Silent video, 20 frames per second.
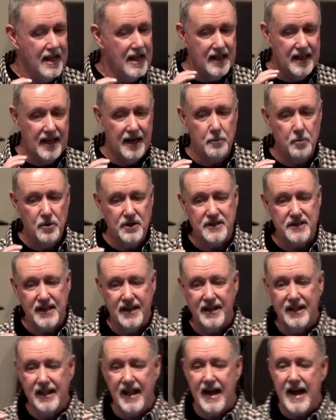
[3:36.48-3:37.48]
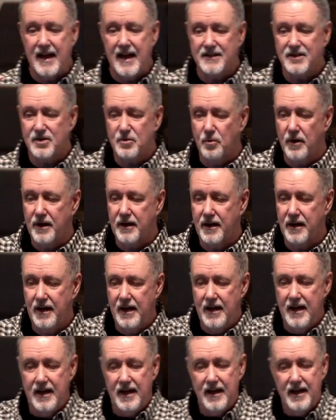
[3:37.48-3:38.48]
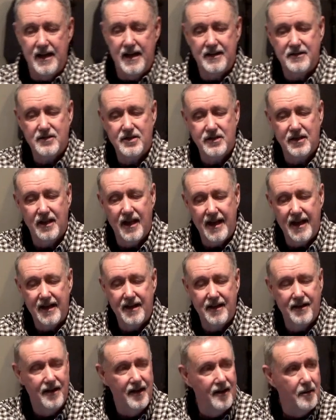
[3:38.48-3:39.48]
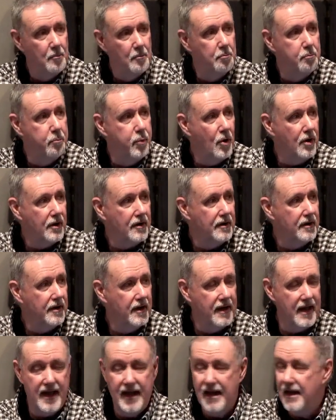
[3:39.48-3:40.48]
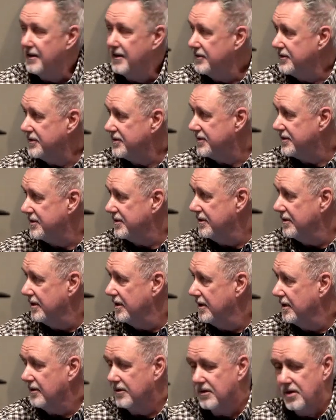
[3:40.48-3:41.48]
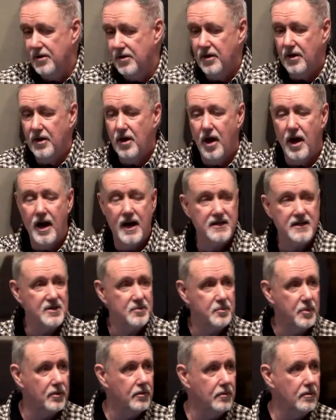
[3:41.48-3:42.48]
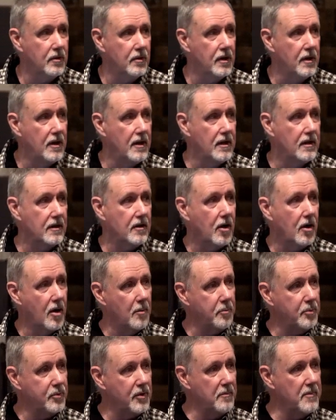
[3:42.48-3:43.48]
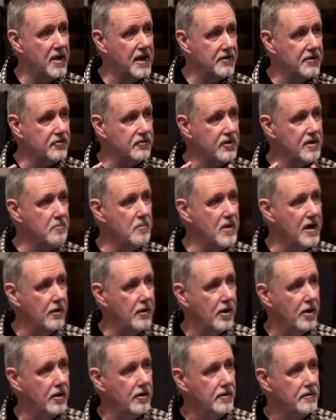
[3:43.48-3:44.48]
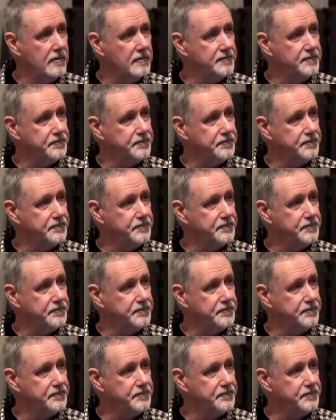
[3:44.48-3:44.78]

Like we said last week, it's like bookends to the gospel, complementary mirror.